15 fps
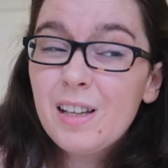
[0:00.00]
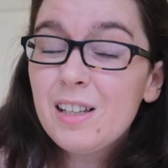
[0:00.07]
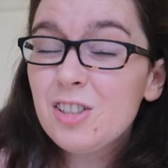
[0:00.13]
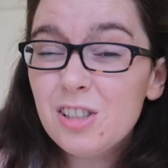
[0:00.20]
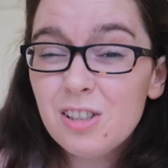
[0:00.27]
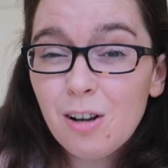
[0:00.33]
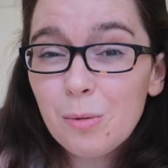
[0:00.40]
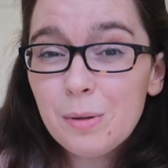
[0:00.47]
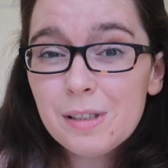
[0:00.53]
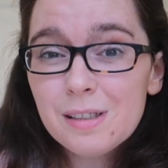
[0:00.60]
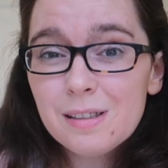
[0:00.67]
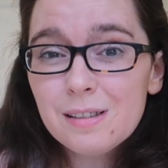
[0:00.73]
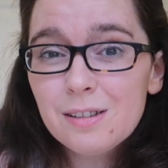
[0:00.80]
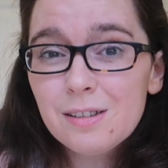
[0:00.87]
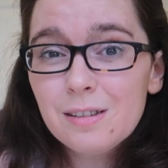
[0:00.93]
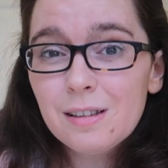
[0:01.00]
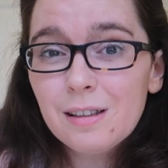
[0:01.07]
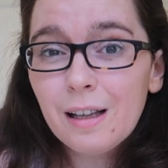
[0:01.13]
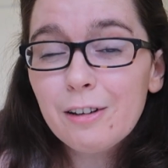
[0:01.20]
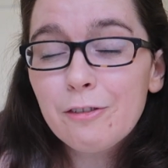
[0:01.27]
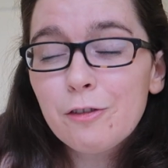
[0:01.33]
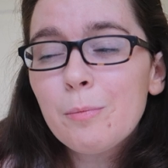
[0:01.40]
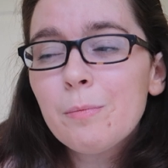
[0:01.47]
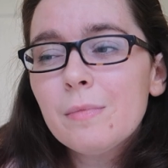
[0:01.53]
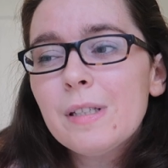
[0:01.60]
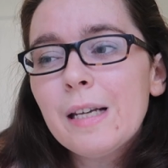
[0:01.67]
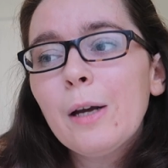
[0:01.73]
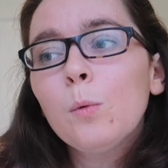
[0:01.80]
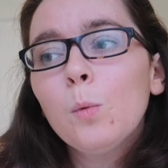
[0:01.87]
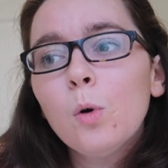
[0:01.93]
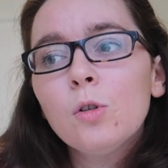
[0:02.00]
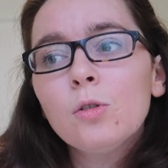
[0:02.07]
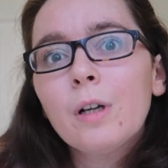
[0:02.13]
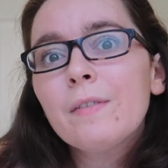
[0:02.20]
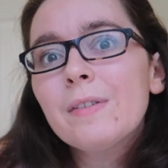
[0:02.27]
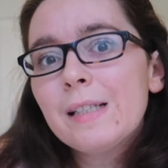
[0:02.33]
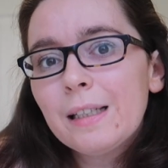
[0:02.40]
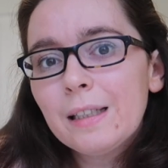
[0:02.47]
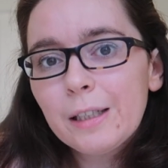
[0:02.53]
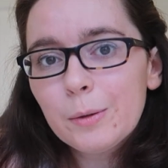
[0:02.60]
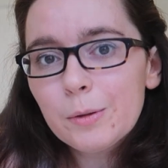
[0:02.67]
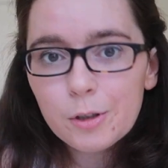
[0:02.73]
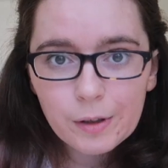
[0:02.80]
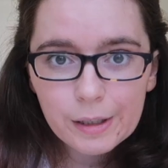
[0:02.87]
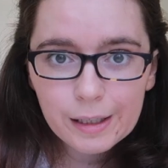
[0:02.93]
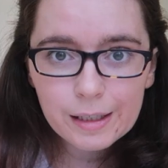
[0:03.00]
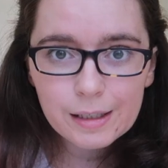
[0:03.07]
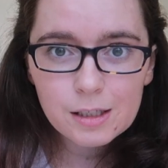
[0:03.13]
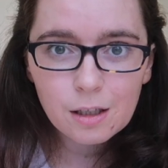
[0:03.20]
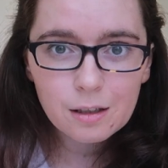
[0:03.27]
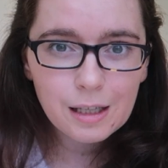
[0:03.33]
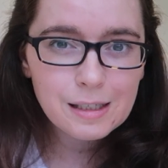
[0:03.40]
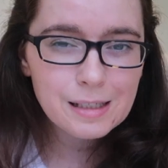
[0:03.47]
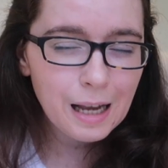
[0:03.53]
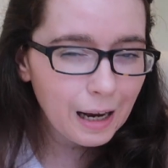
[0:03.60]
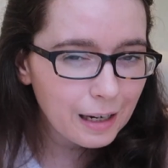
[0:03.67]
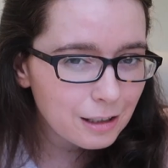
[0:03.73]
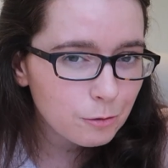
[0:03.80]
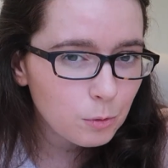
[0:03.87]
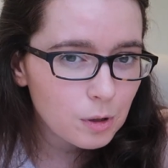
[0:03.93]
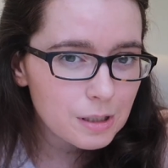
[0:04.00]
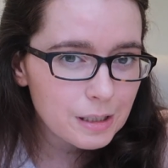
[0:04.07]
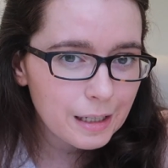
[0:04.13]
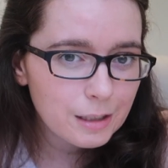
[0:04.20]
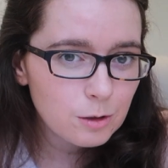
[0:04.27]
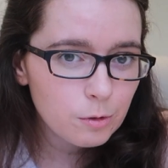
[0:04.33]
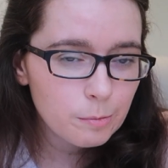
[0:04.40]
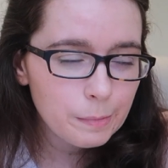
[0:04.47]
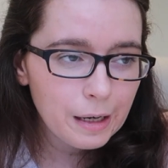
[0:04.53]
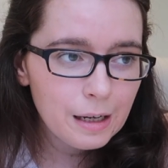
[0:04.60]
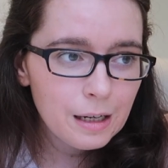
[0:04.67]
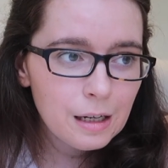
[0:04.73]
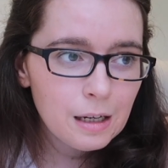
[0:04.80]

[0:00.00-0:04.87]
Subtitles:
she's always, like from day one I've seen her use Cricut, so that's kind of what stayed with me.